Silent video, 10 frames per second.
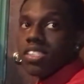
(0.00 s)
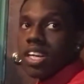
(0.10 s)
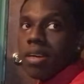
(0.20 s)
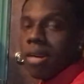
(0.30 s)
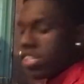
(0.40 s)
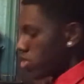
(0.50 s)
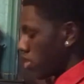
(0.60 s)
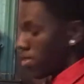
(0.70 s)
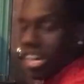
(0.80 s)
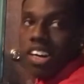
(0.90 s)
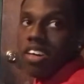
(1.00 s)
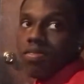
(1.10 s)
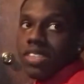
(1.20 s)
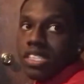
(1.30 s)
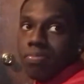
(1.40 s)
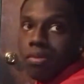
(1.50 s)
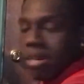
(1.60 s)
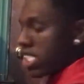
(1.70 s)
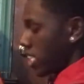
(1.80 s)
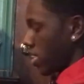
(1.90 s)
I'll do it when I finish putting my
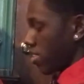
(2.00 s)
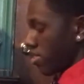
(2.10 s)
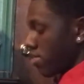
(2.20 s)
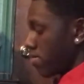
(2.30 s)
jacket on.